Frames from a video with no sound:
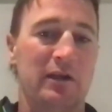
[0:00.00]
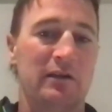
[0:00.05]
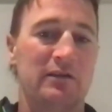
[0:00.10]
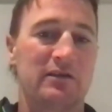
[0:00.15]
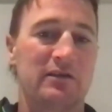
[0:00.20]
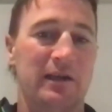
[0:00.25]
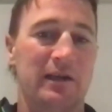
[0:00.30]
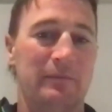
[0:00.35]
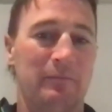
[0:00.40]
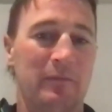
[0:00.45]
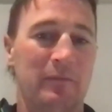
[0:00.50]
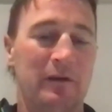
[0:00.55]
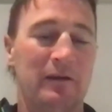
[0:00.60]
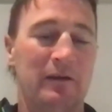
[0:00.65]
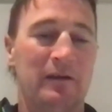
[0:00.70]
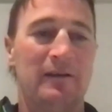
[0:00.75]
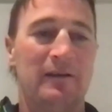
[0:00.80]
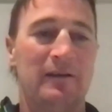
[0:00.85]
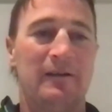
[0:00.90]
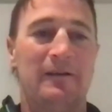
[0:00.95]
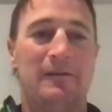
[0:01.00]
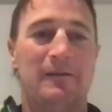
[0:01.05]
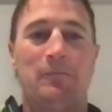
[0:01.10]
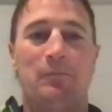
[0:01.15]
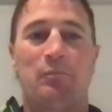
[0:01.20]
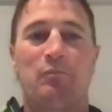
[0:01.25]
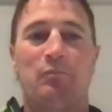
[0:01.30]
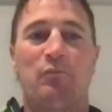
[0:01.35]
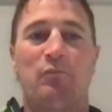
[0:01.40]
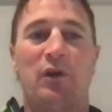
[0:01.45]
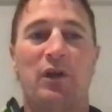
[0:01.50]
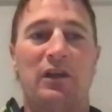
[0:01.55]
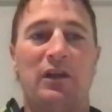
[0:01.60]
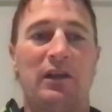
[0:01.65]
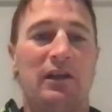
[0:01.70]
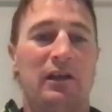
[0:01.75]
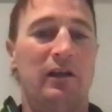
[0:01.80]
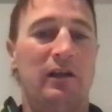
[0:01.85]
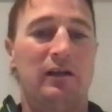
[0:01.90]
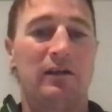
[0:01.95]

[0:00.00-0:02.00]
but yeah,